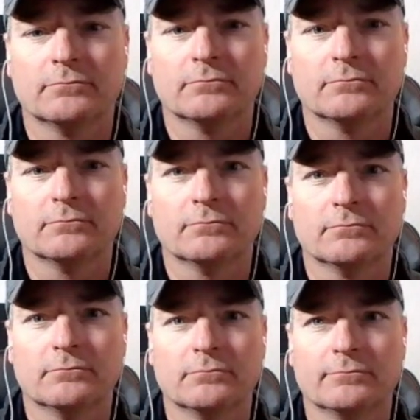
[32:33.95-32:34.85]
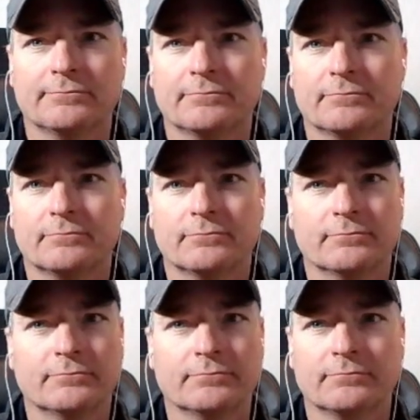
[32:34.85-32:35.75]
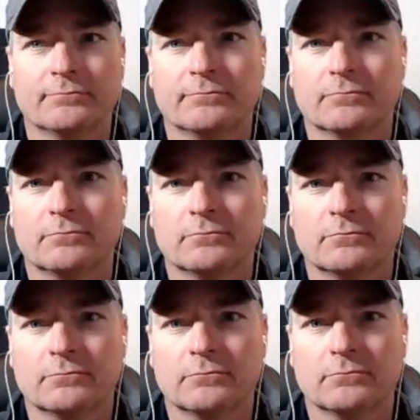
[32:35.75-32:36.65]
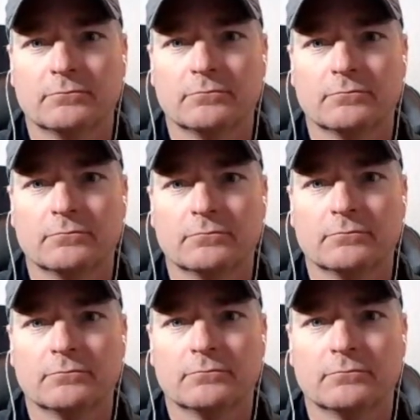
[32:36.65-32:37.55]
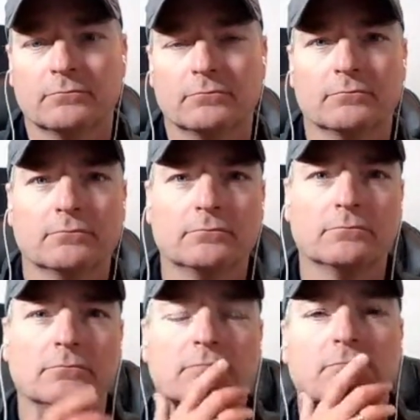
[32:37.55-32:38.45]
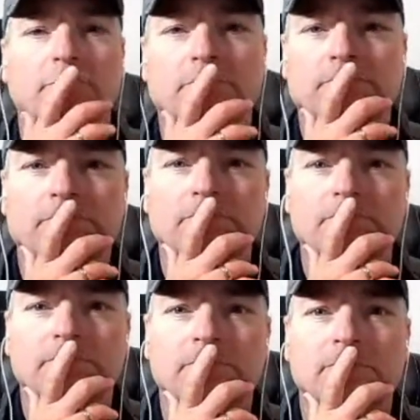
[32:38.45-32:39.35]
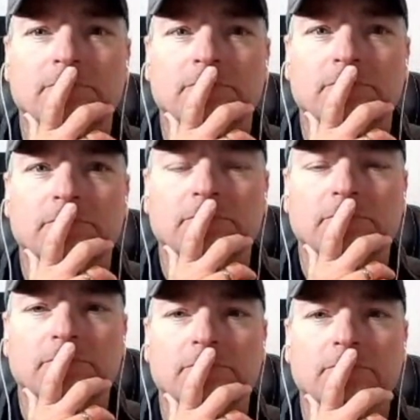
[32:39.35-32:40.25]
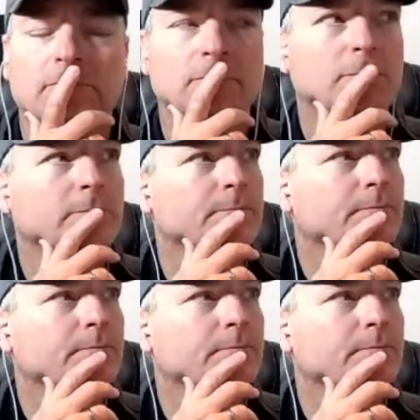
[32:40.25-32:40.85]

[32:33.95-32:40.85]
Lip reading: (silent)